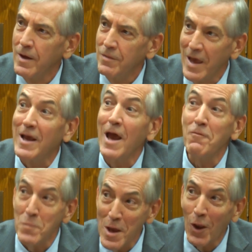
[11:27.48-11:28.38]
They
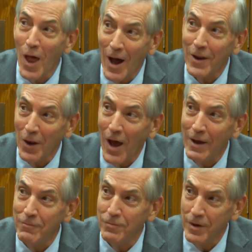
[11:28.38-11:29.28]
gave me a lot in
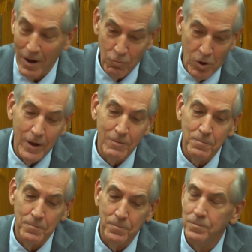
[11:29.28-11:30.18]
life, and I want
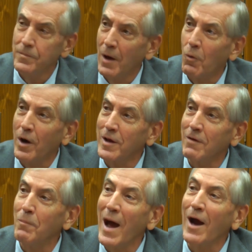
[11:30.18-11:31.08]
to
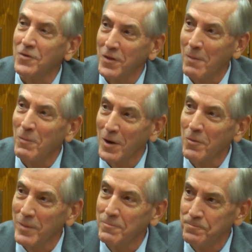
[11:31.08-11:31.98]
give back to them a
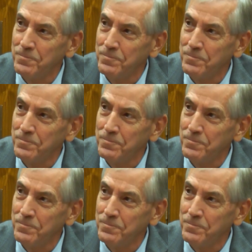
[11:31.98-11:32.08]
little bit.